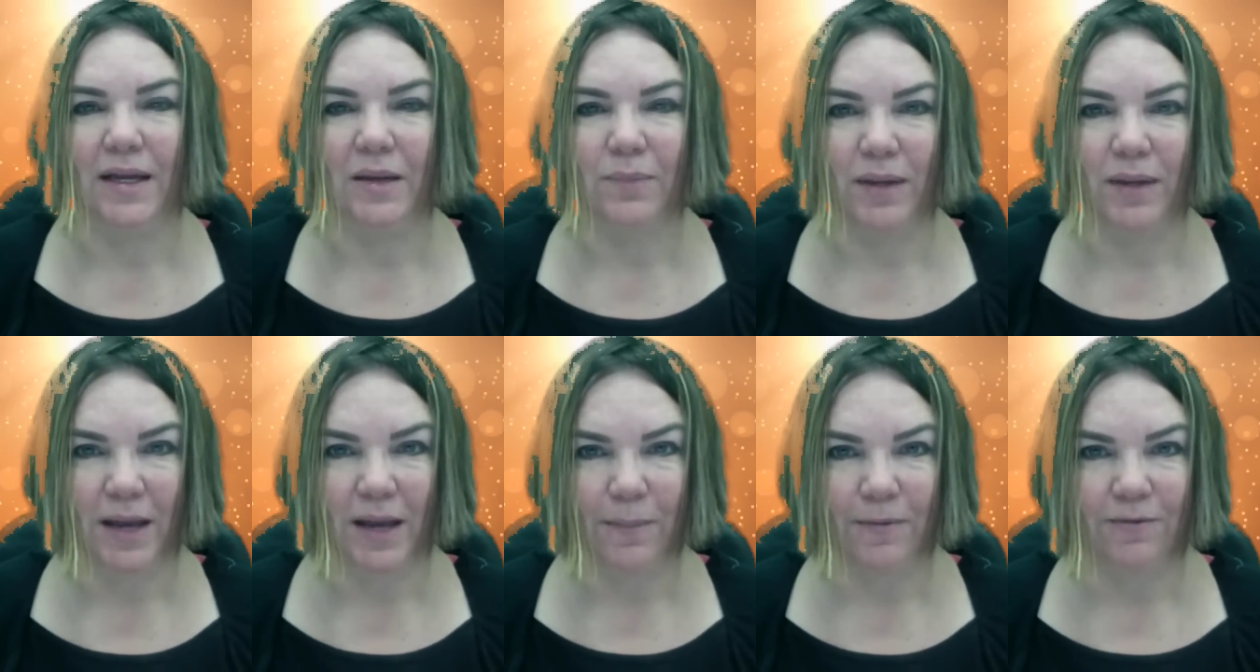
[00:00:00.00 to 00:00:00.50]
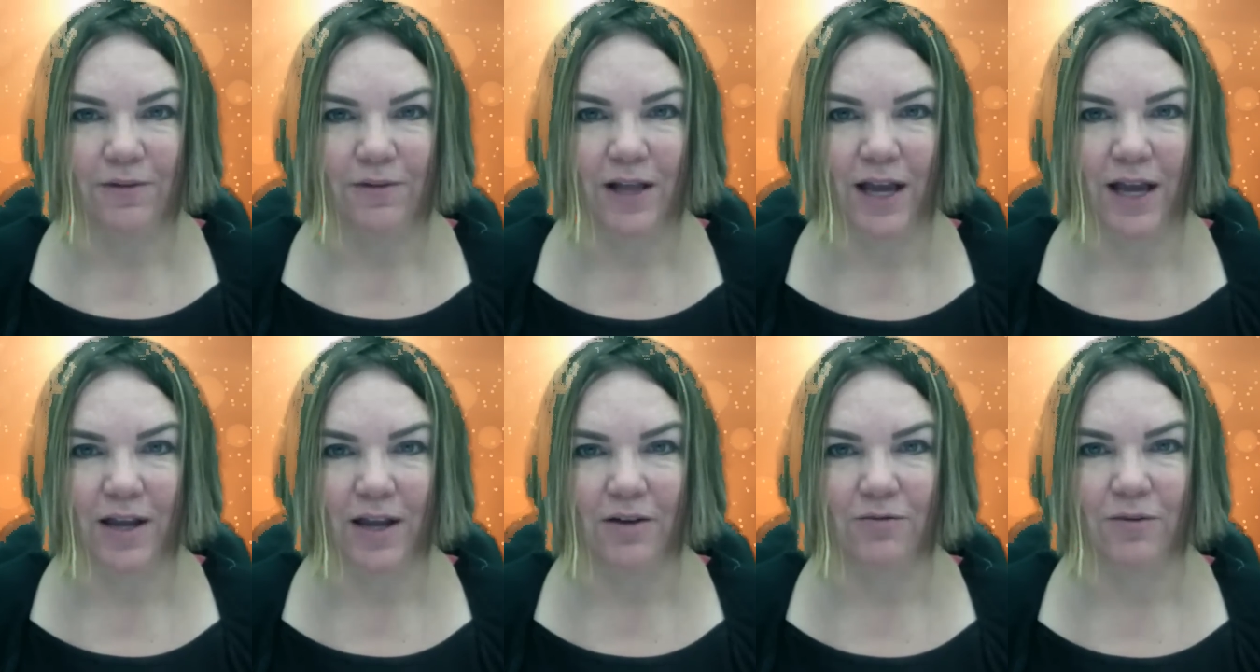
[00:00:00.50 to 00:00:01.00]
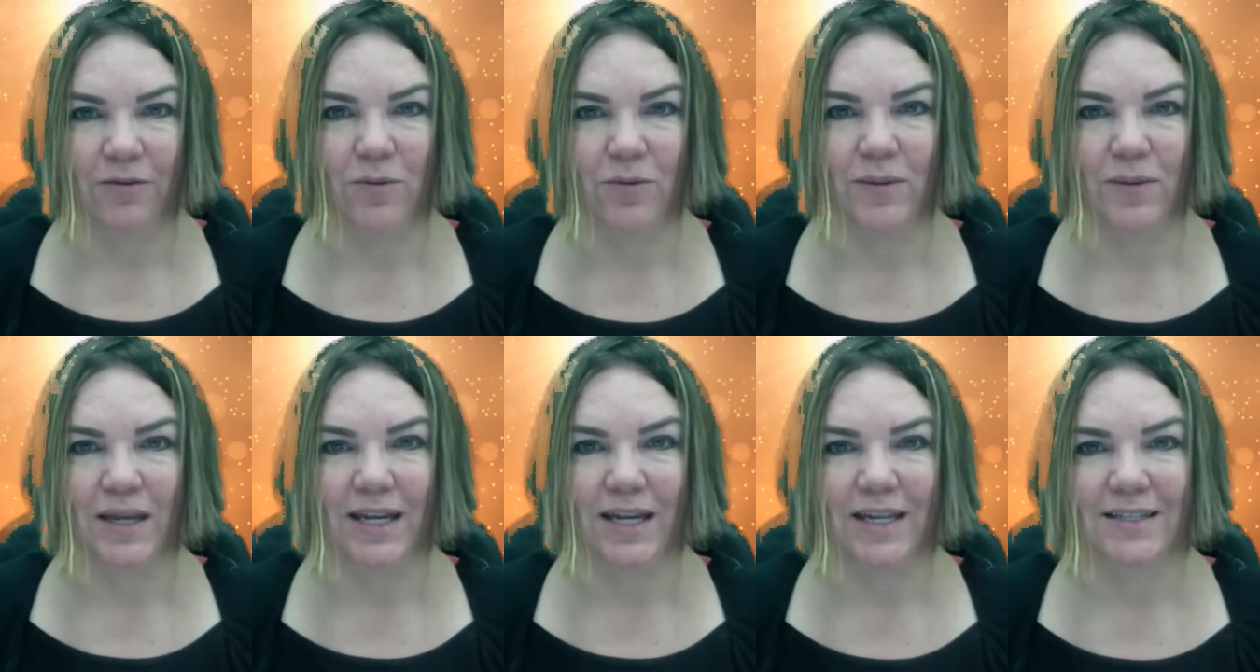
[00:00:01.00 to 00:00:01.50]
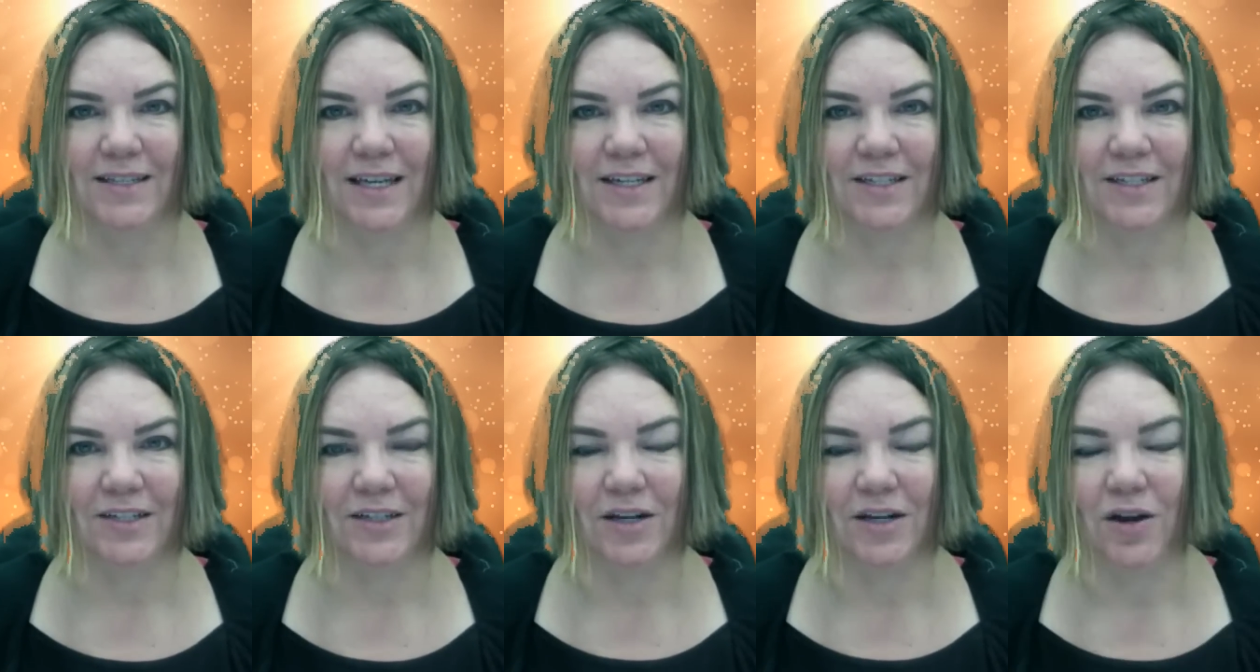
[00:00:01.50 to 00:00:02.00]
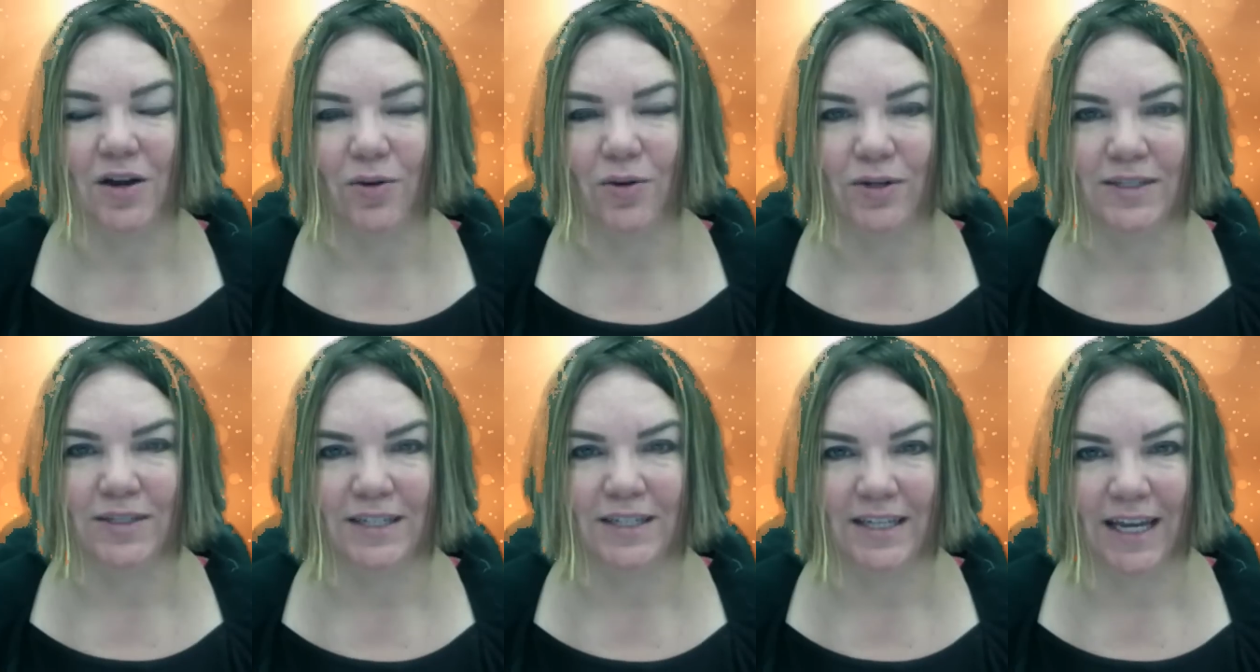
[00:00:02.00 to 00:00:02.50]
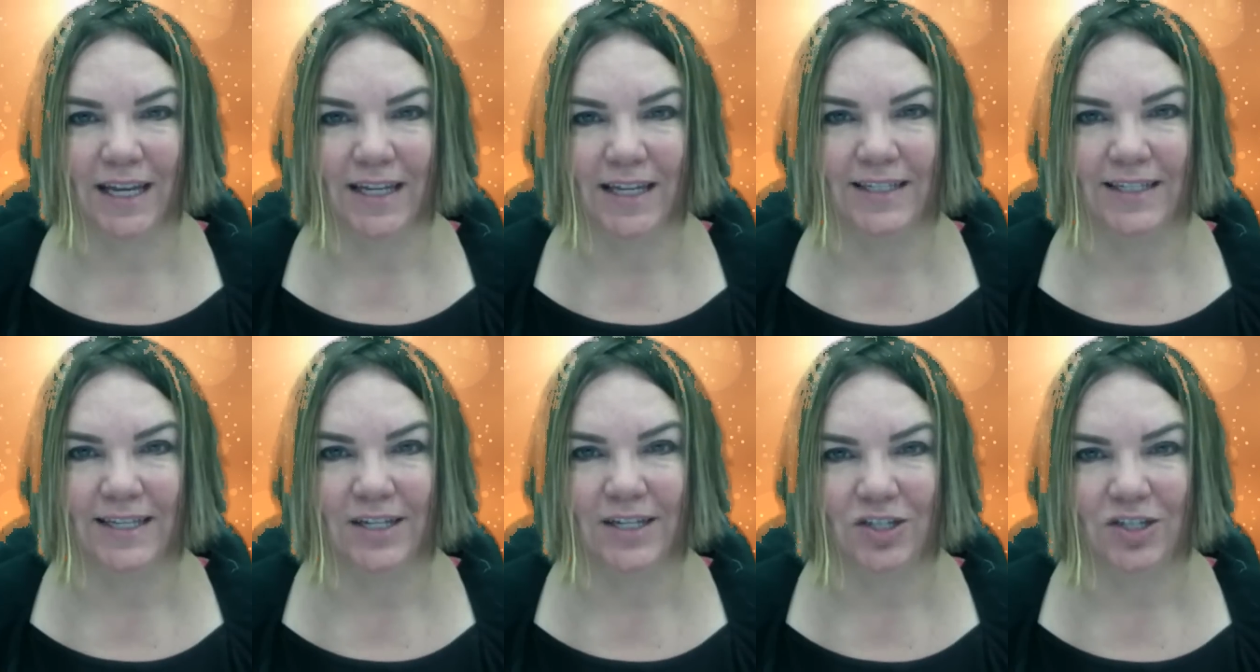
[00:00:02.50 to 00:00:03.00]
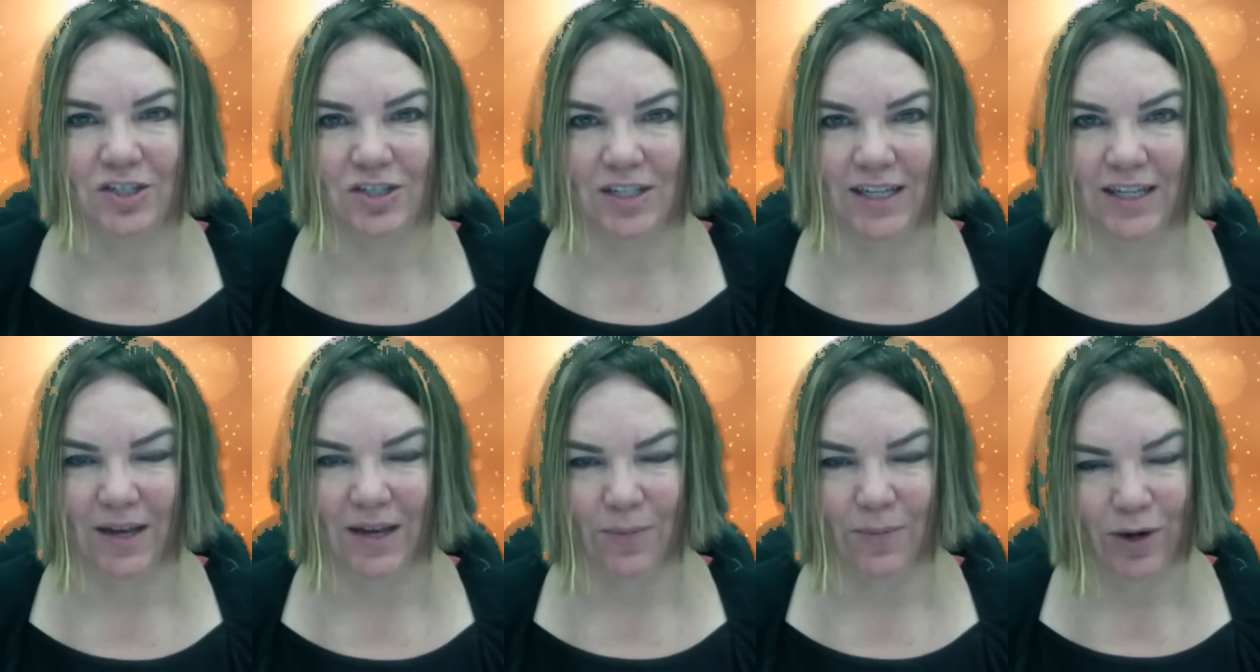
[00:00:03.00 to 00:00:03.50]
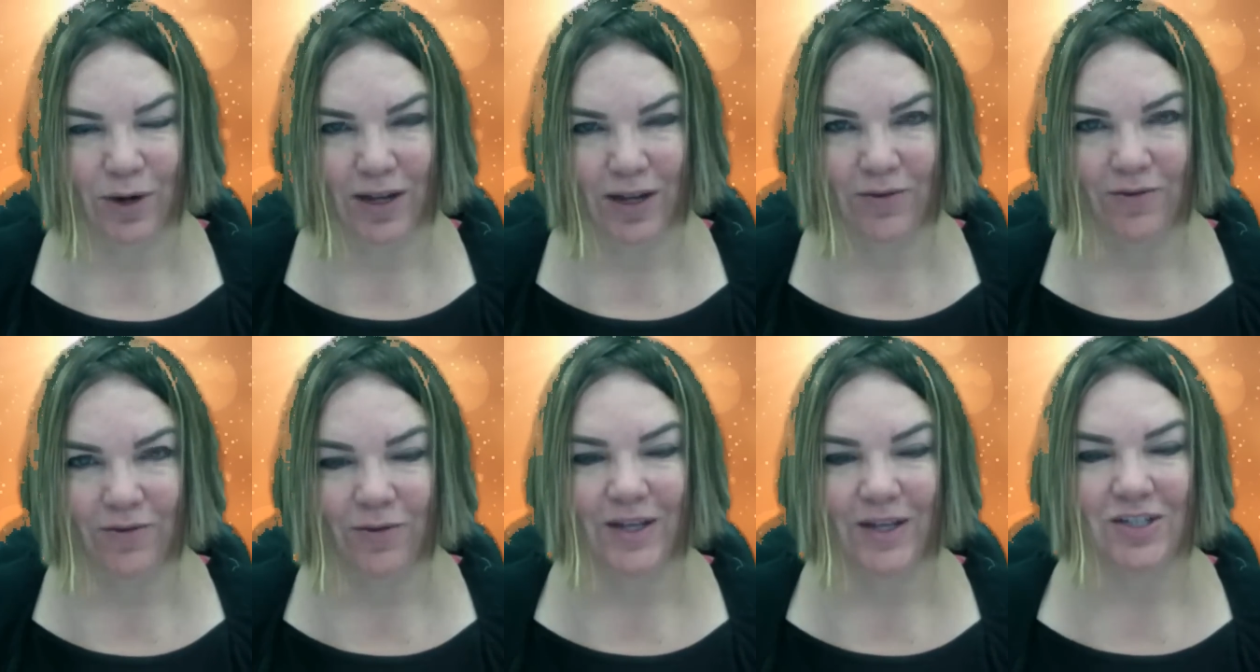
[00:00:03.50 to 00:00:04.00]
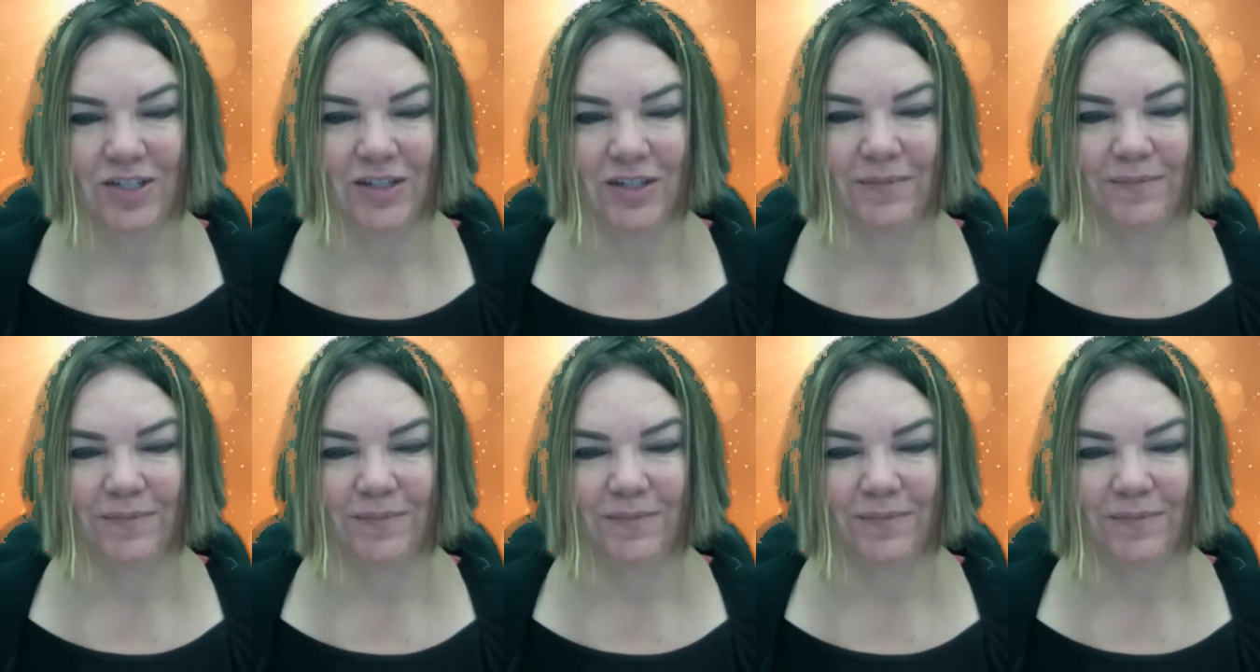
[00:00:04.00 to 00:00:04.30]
Pick up a flyer from the Media Center or see any teacher to get more information.